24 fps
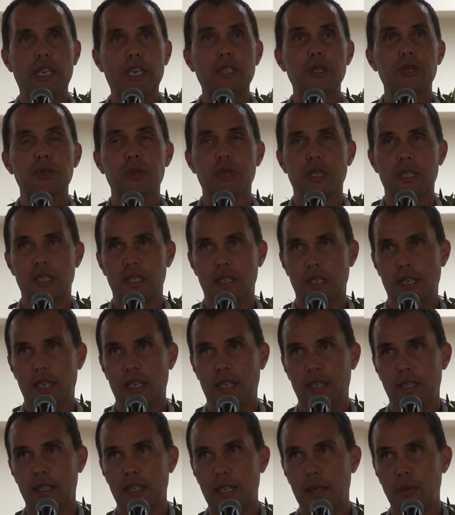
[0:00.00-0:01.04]

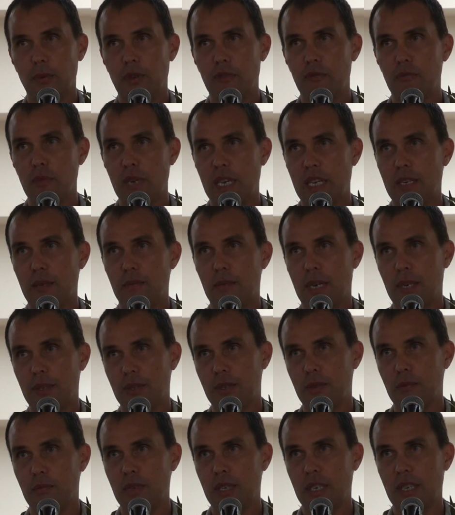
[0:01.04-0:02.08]
interesting than we've made him out
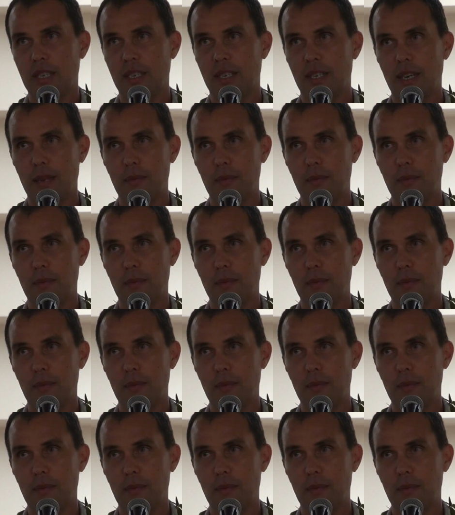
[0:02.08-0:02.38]
to be.